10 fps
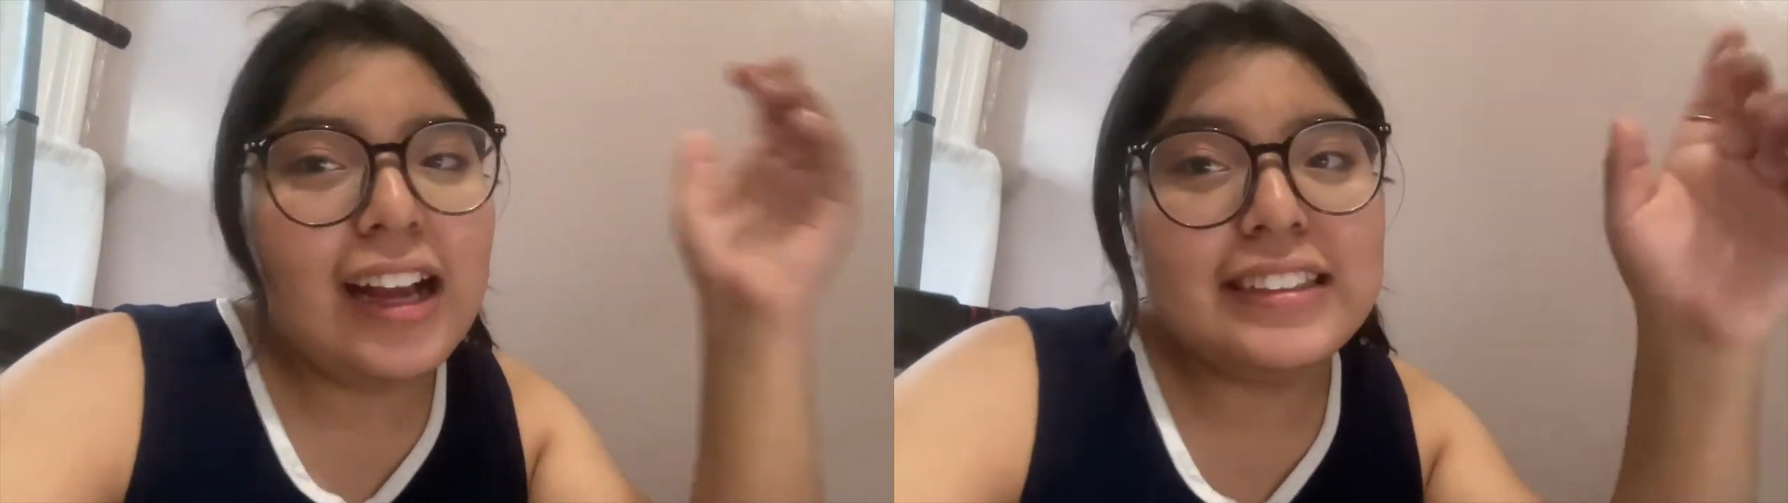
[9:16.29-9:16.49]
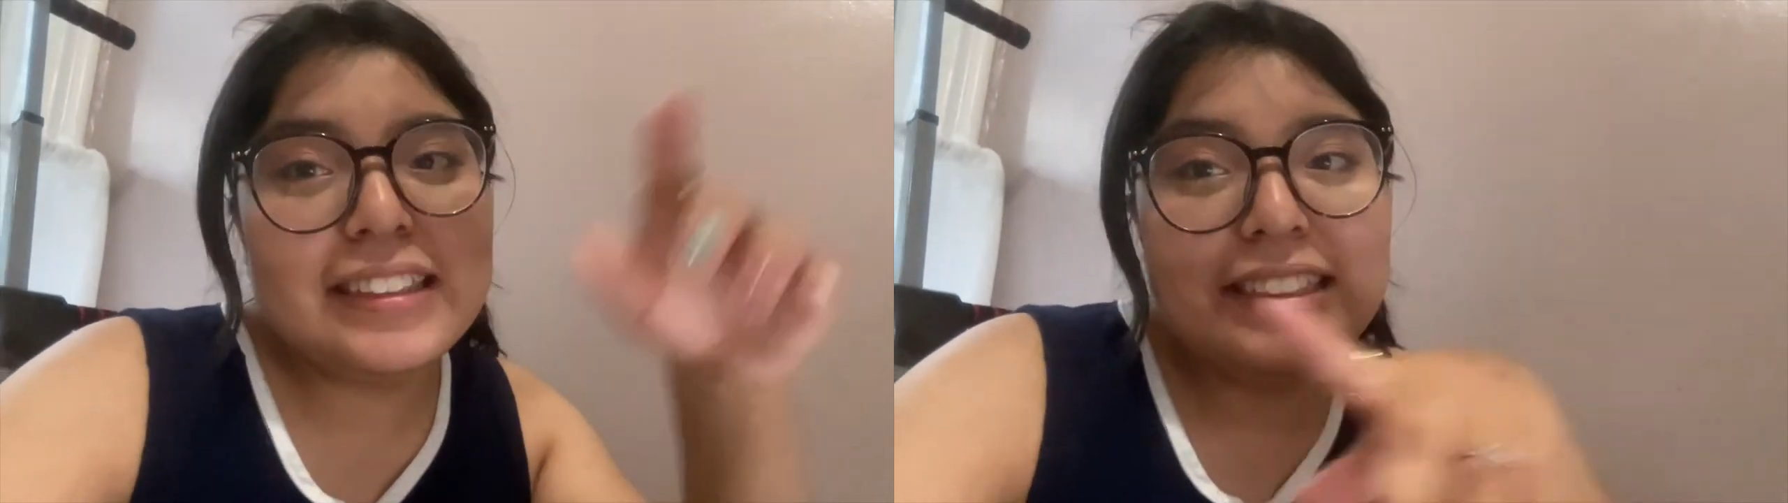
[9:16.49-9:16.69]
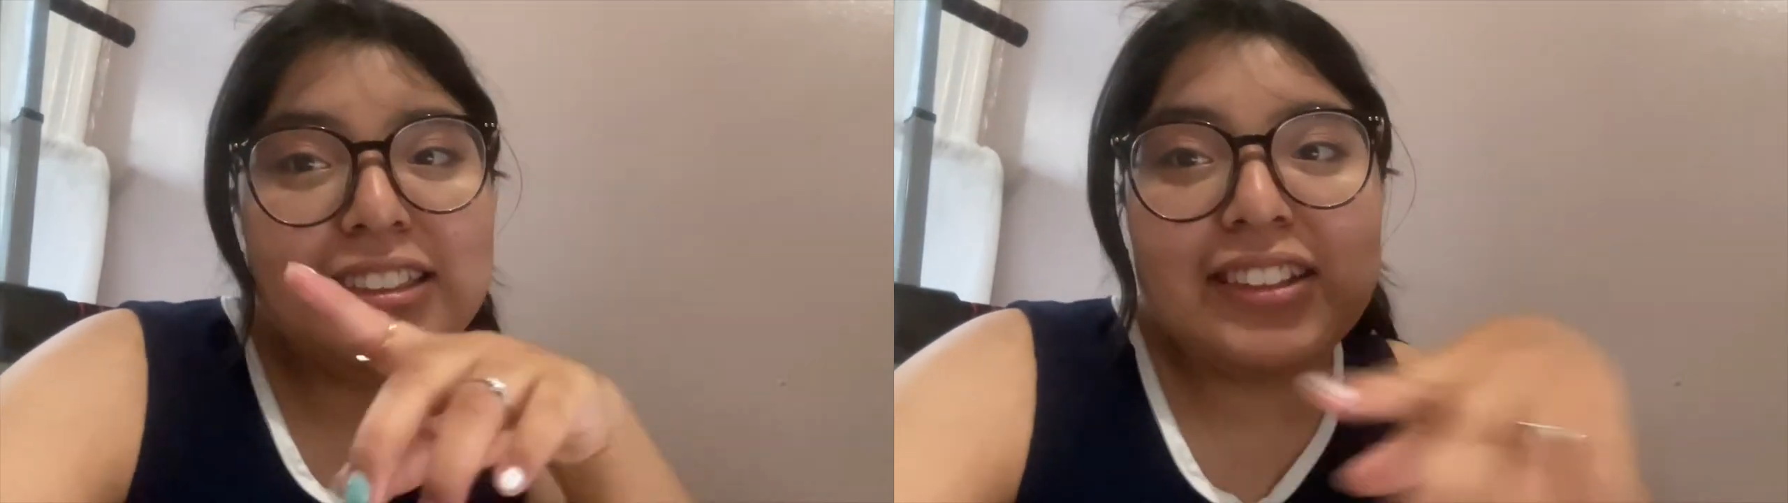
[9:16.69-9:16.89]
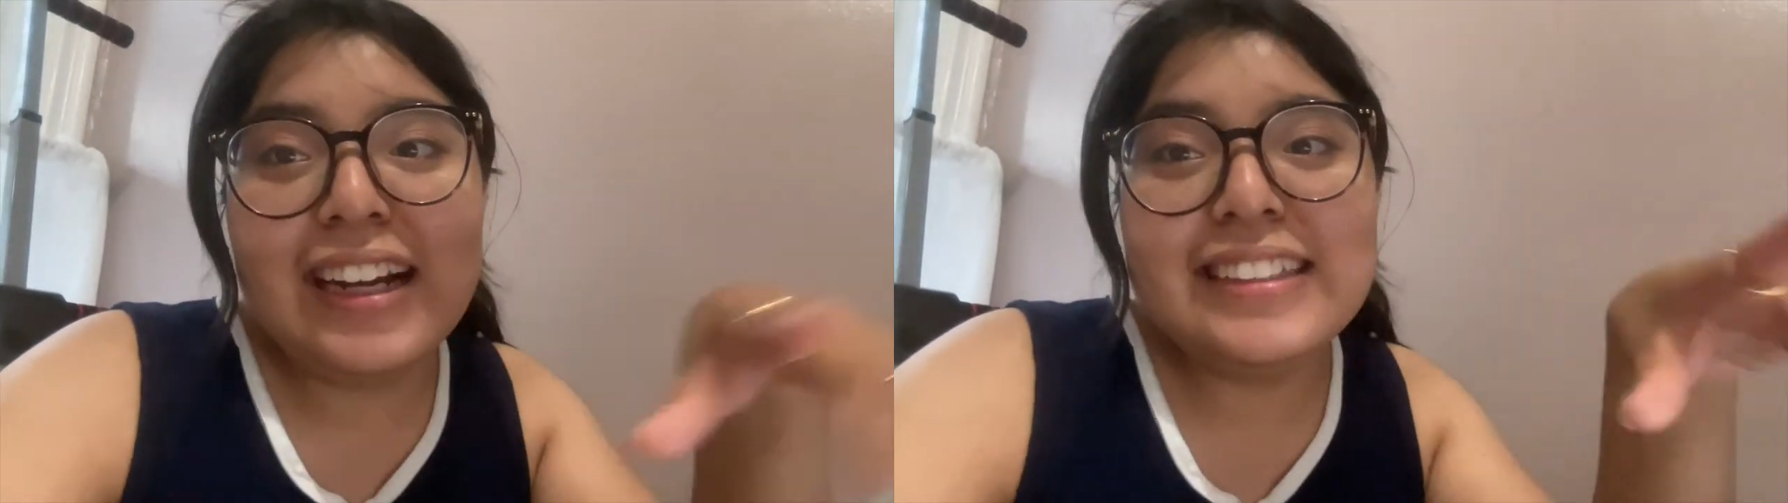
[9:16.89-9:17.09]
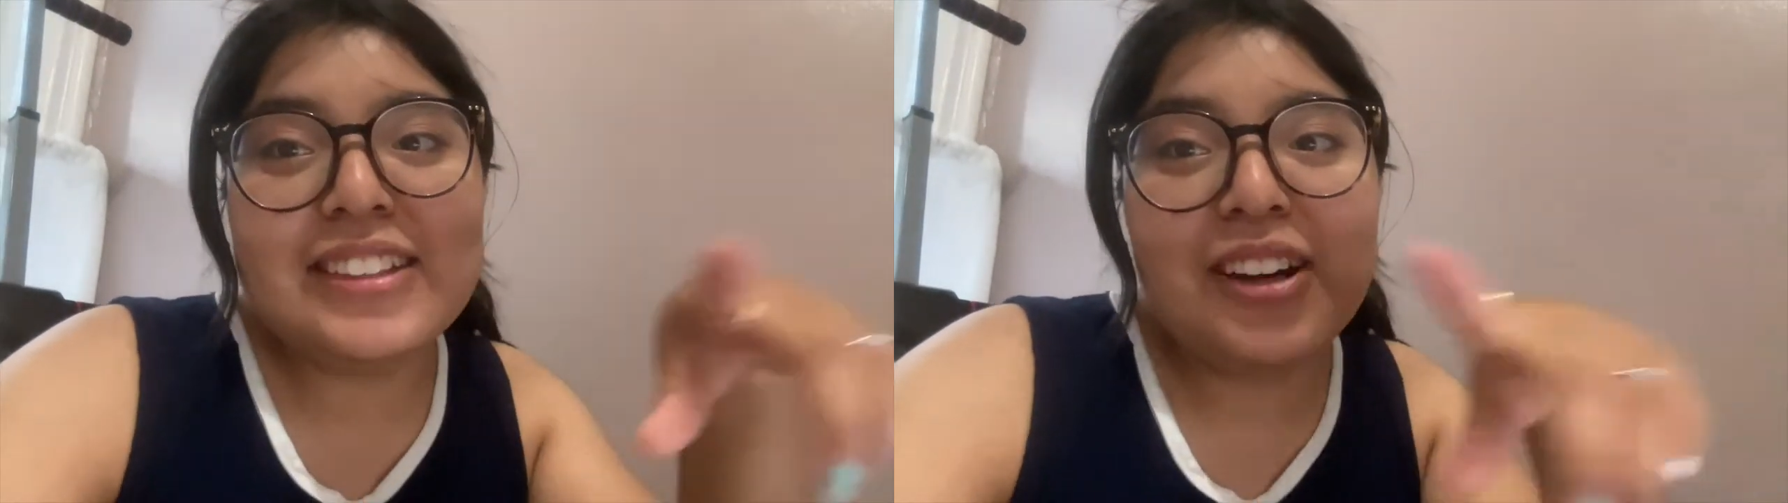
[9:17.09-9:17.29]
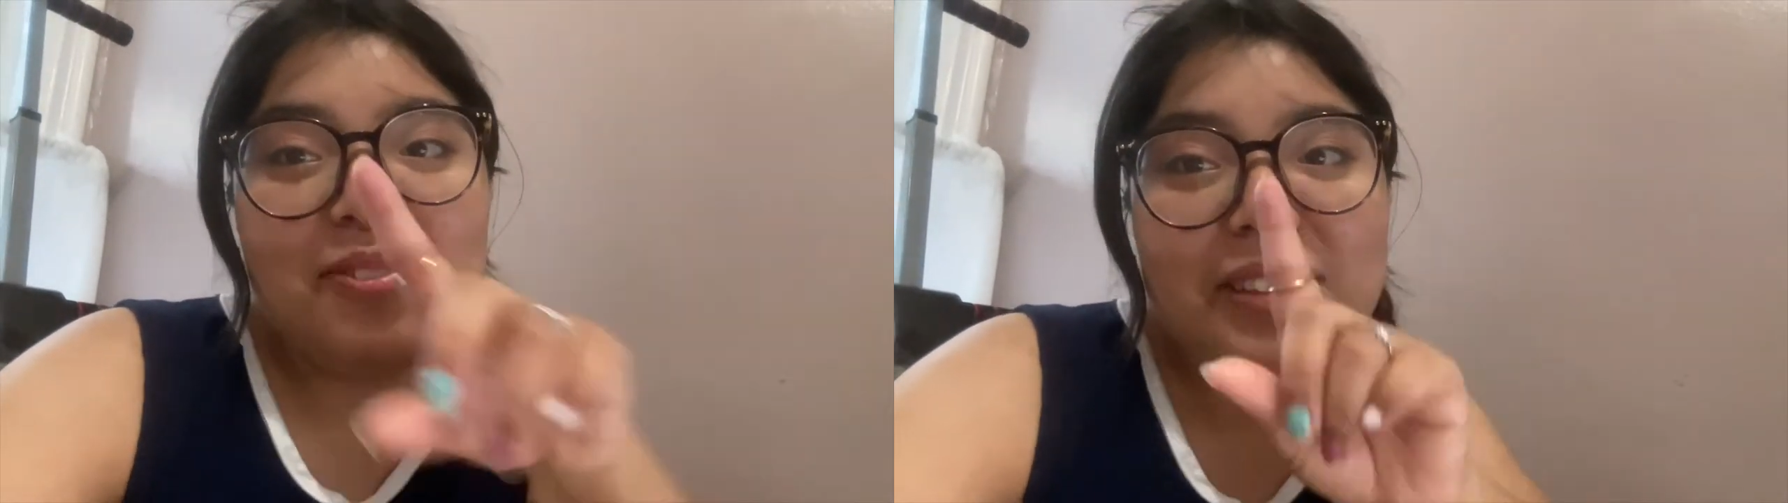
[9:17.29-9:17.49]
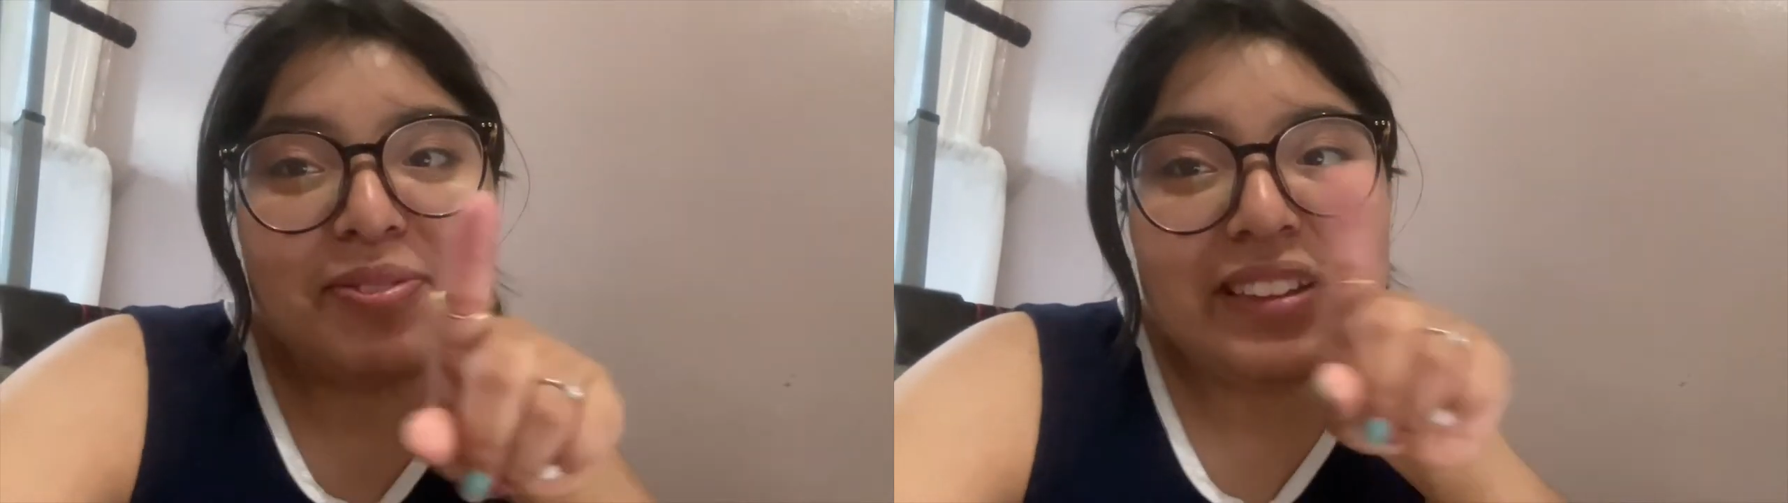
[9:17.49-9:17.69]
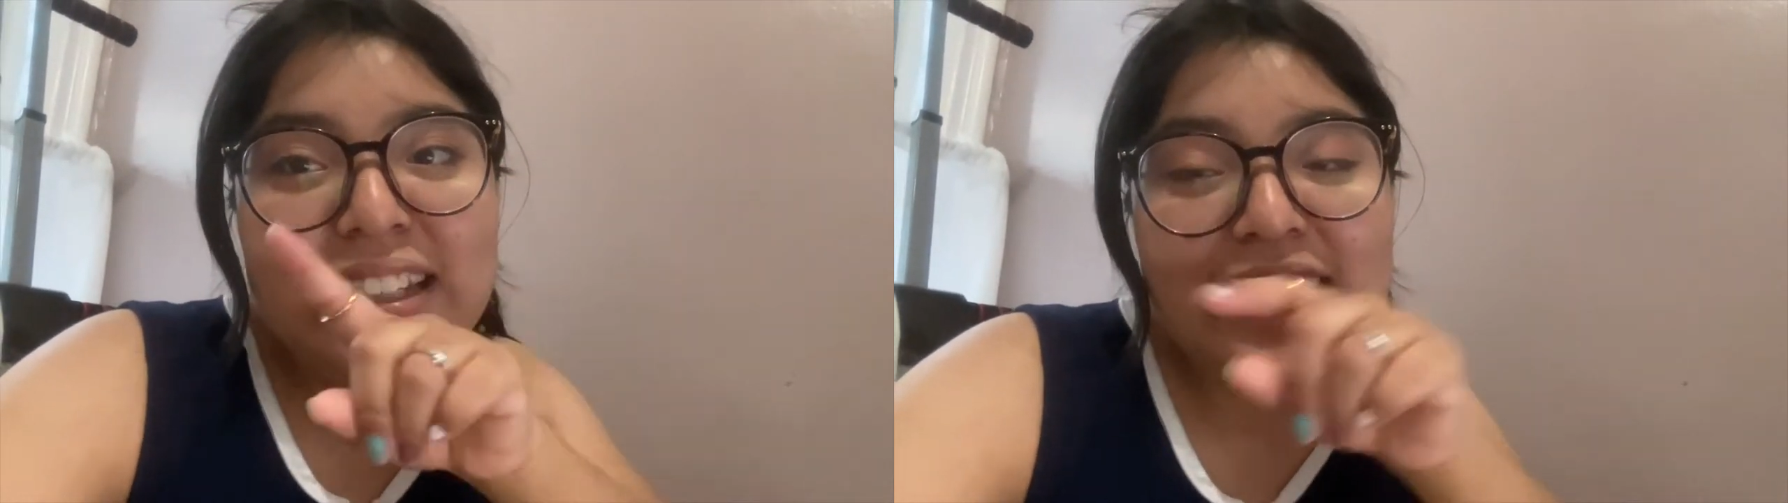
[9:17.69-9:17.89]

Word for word: since you guys saw me being in